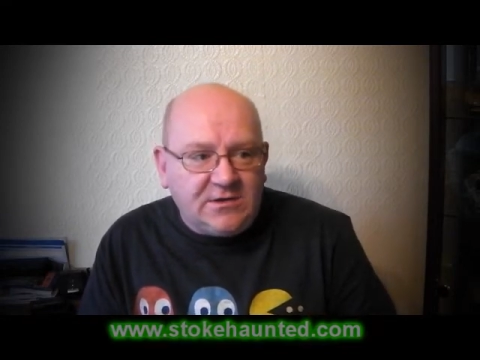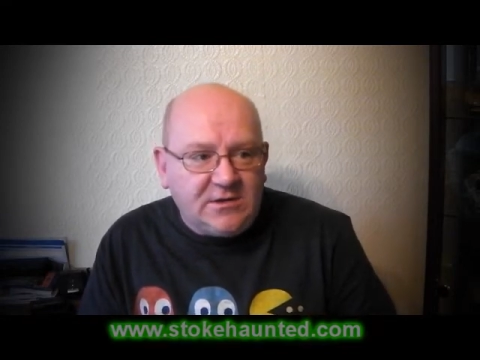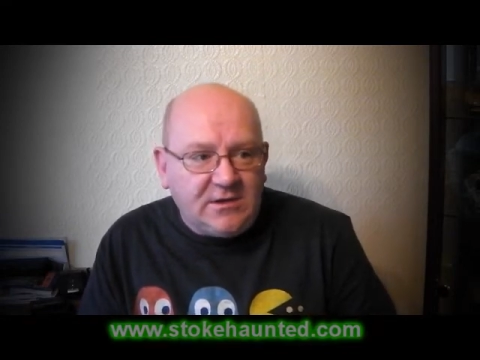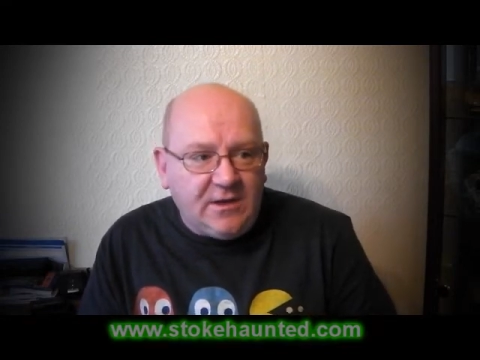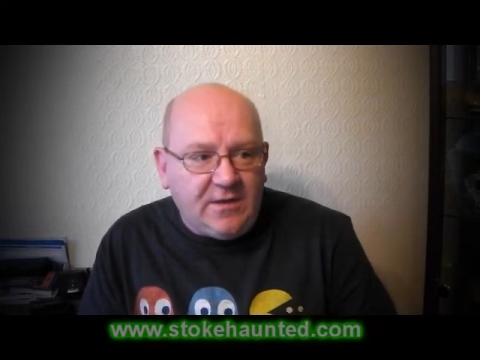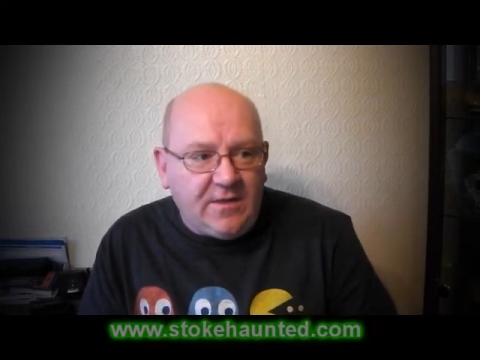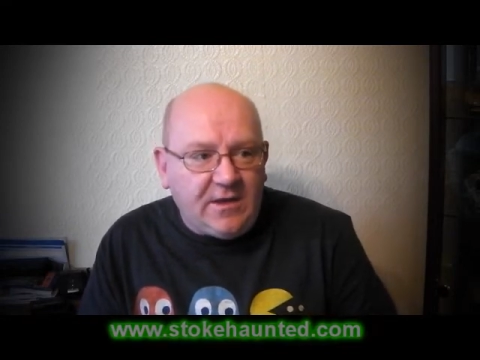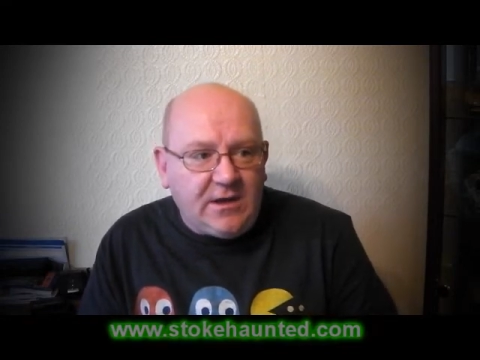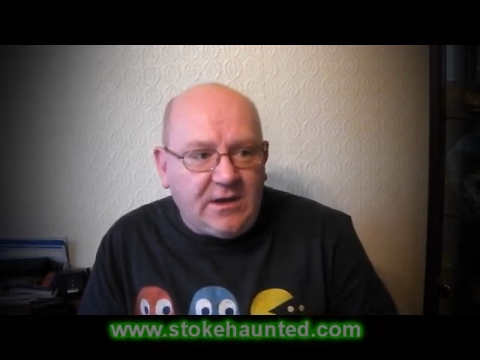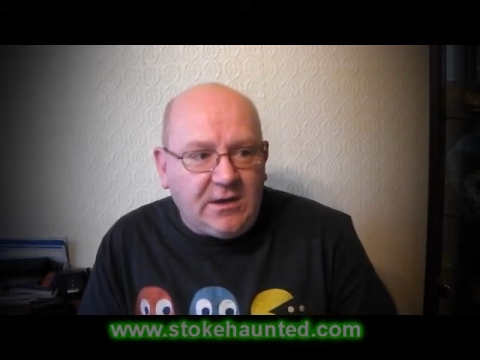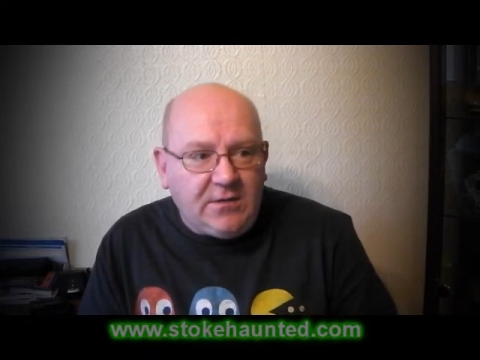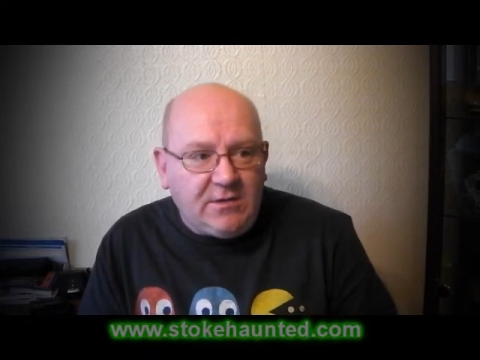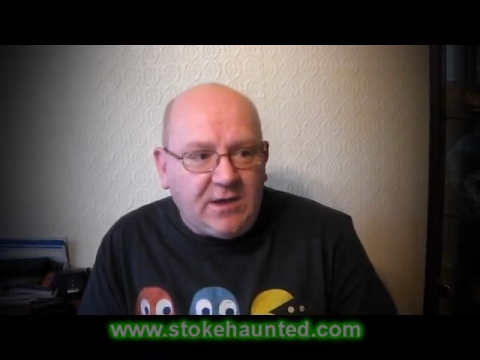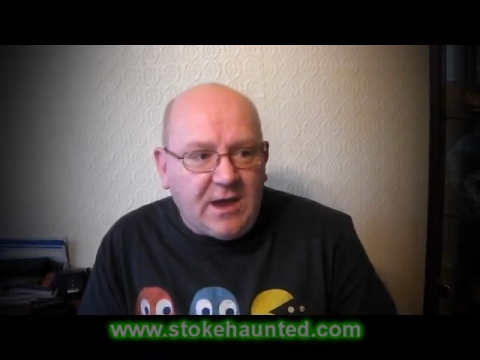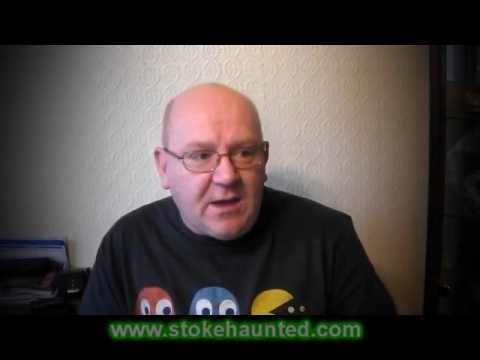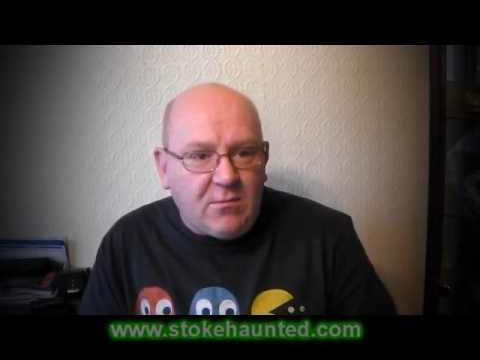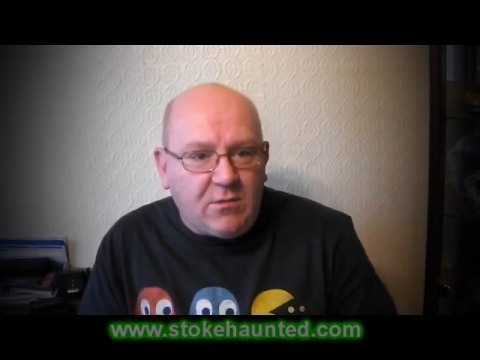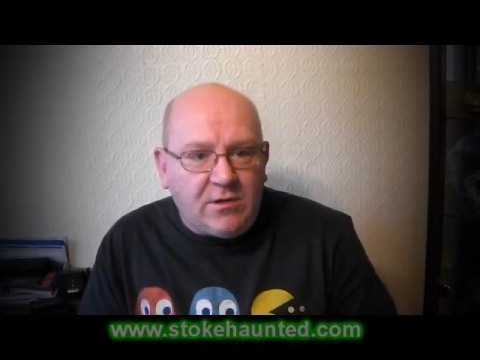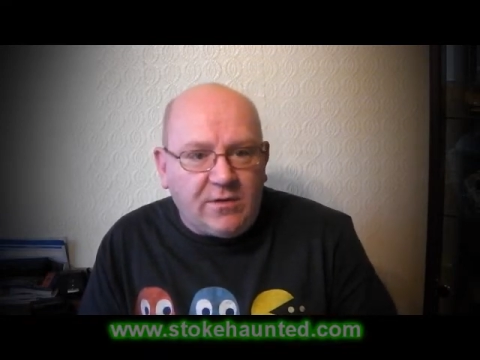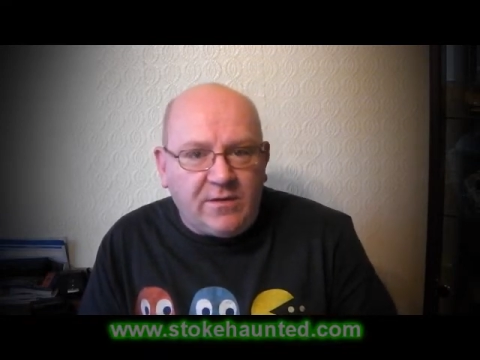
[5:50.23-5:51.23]
and then you
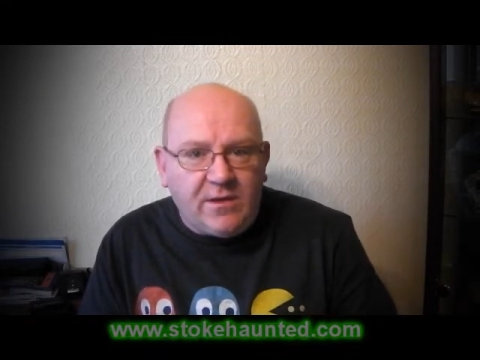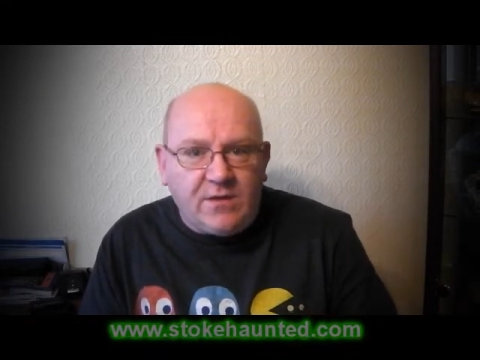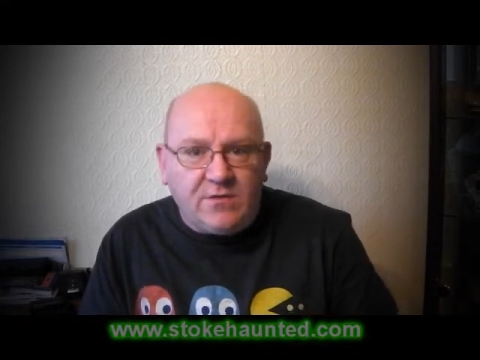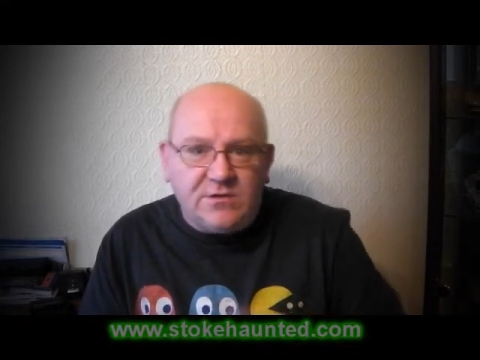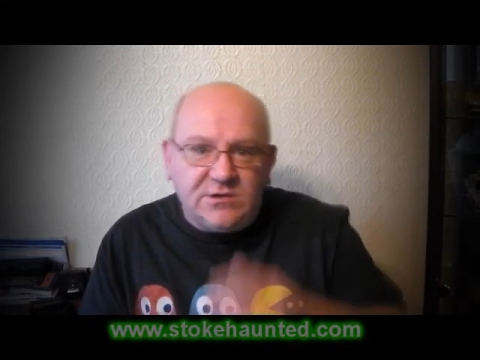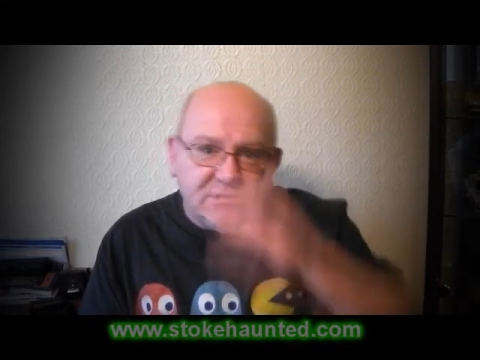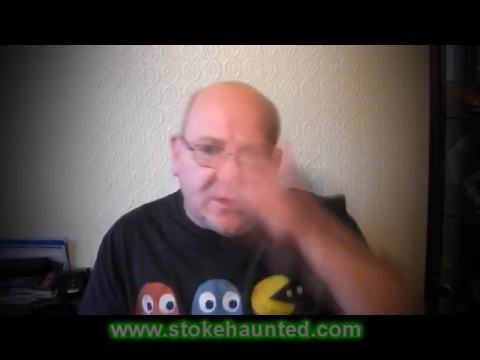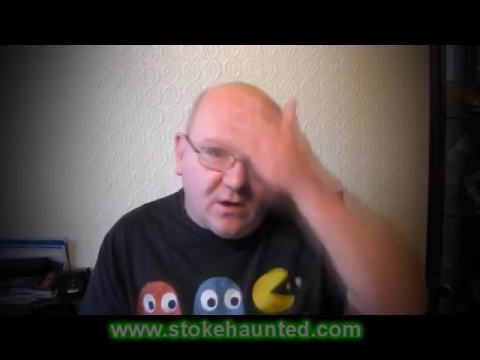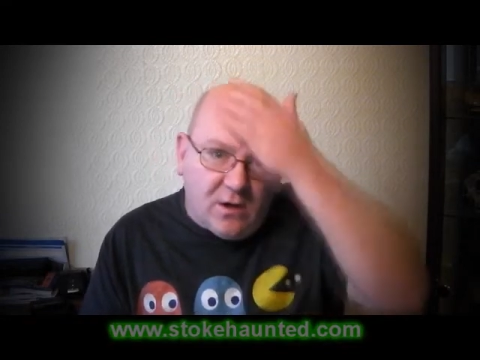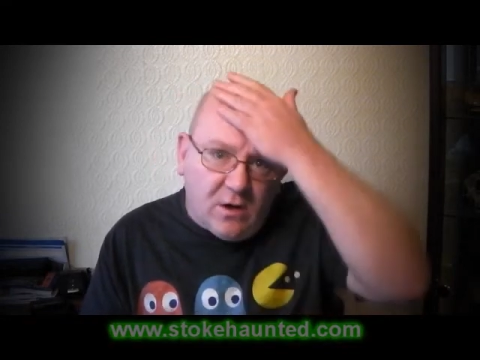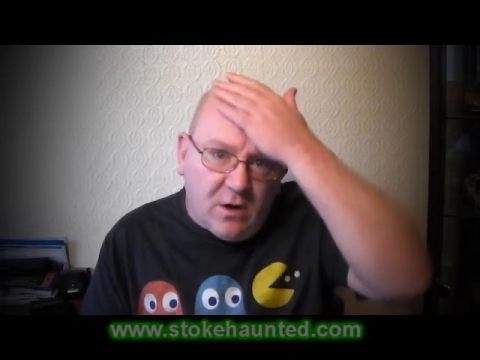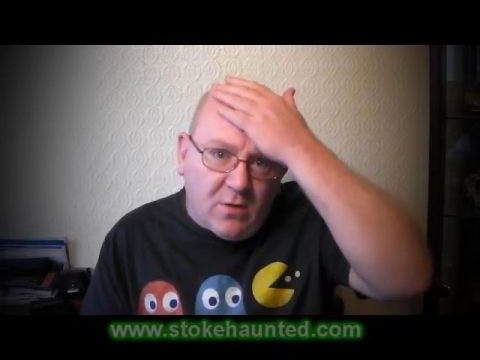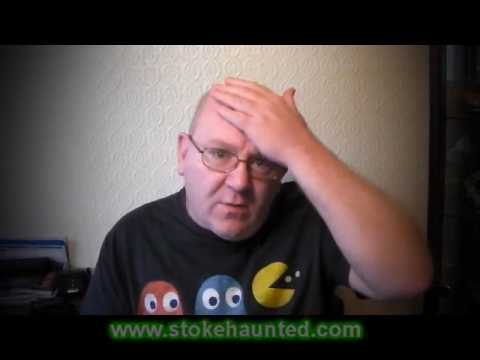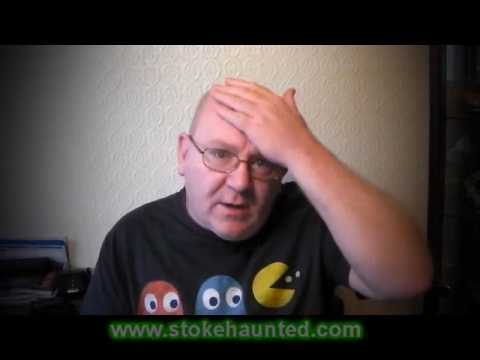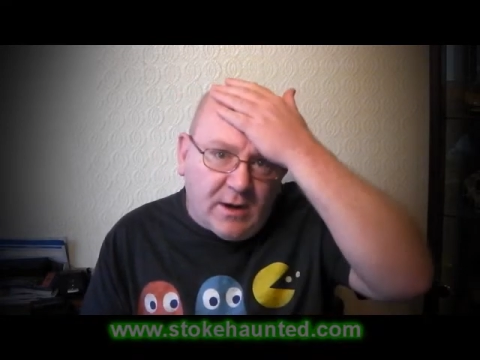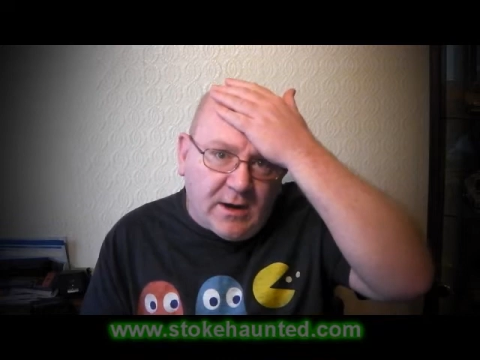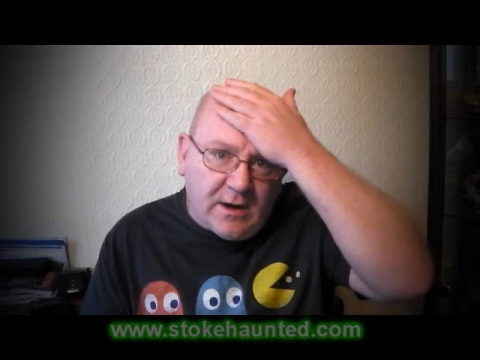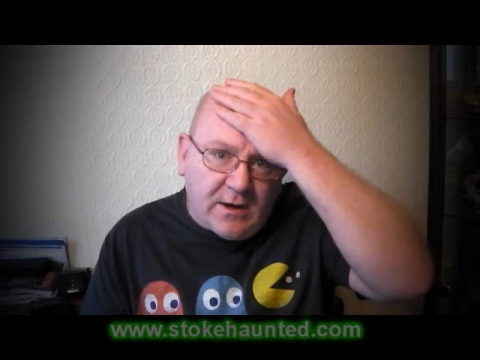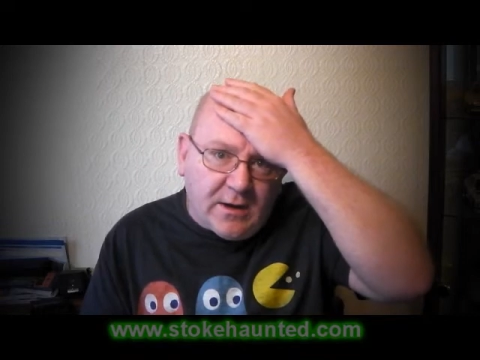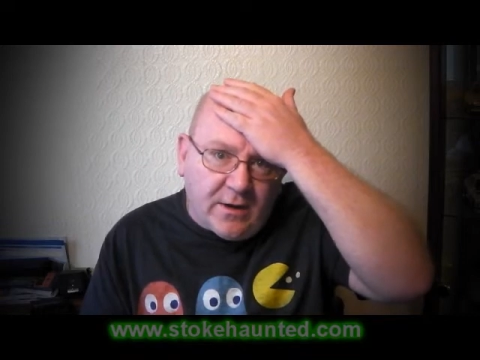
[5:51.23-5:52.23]
get one of those, oh
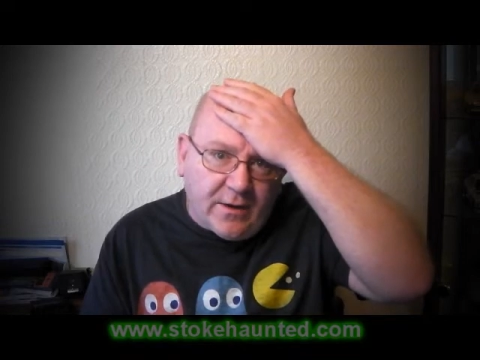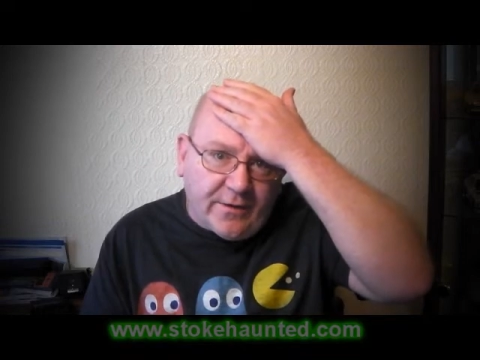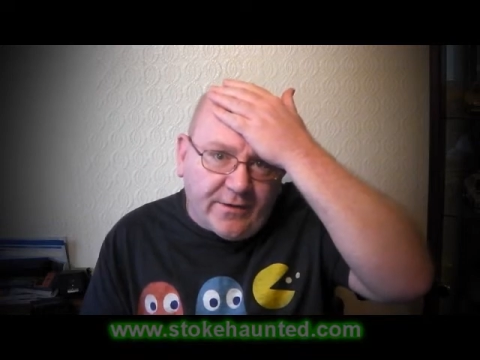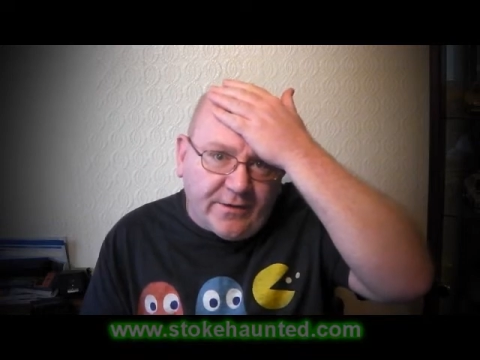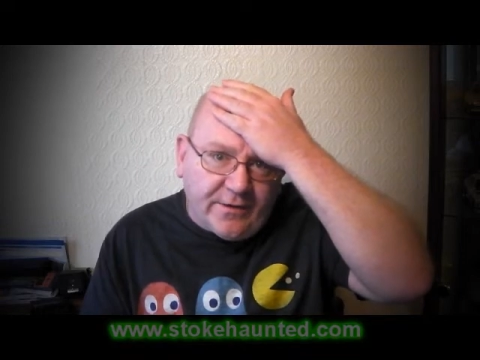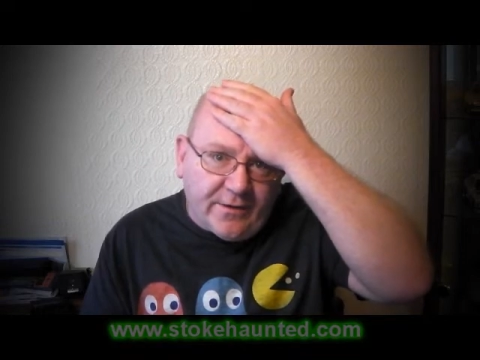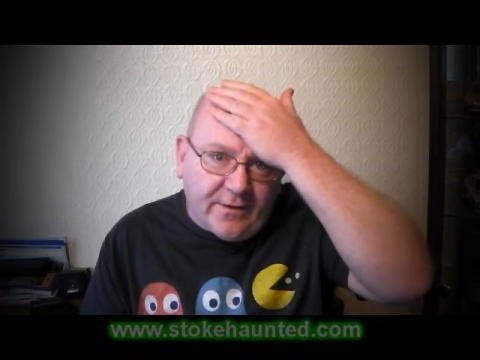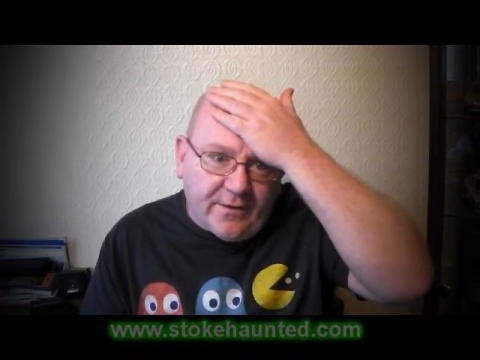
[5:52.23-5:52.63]
my god,